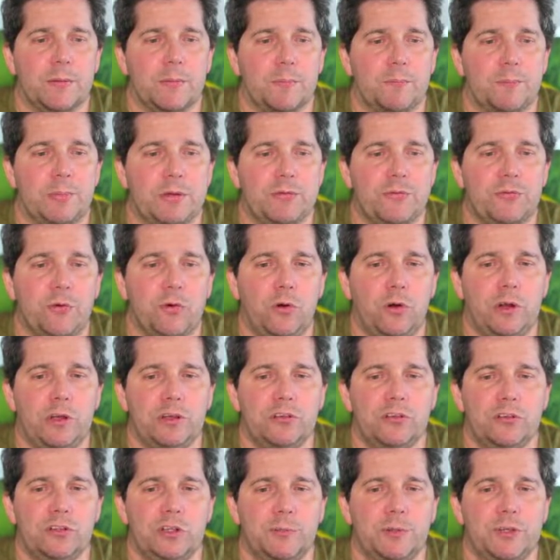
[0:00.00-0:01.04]
before
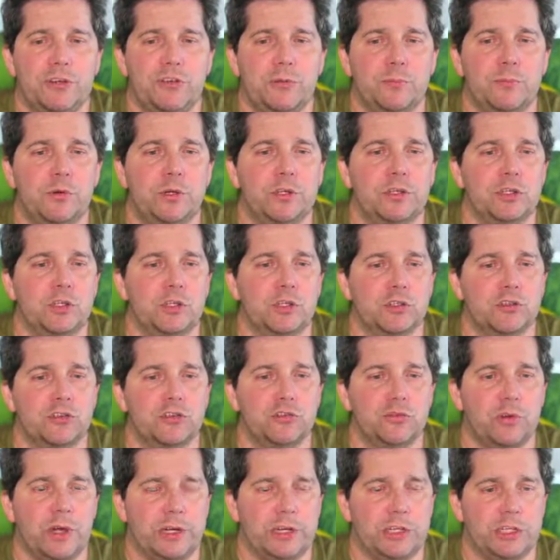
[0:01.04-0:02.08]
exclamation point, good
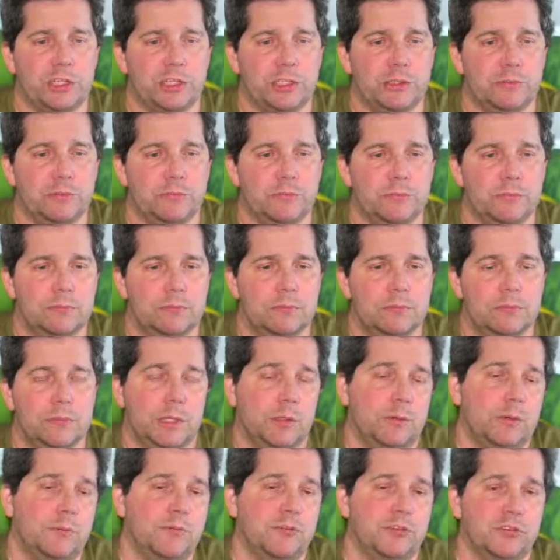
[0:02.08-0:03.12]
strategy. Now,
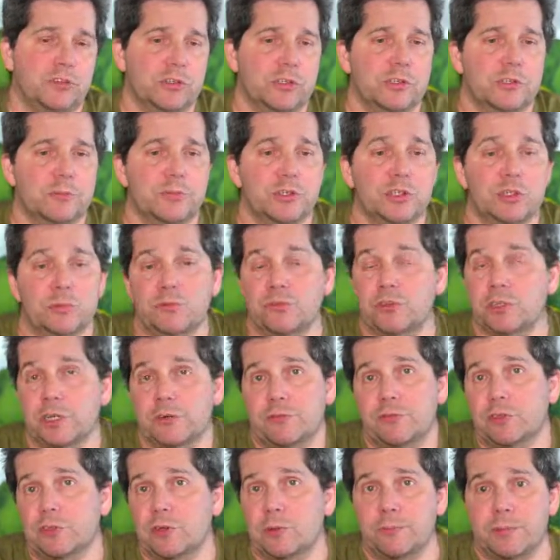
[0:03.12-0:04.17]
obviously, the bishop's going to have
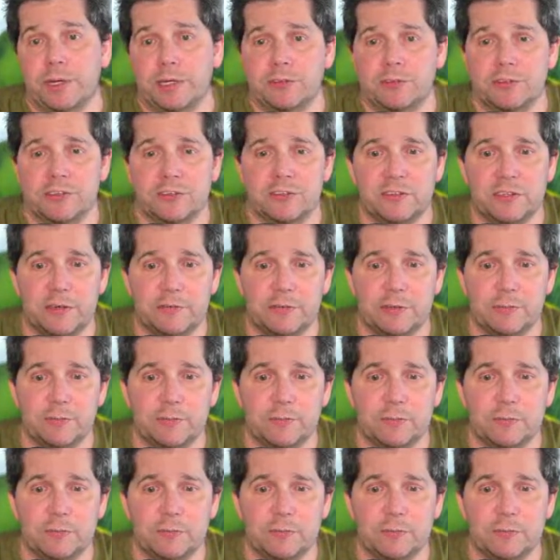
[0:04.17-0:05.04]
to come back to e7.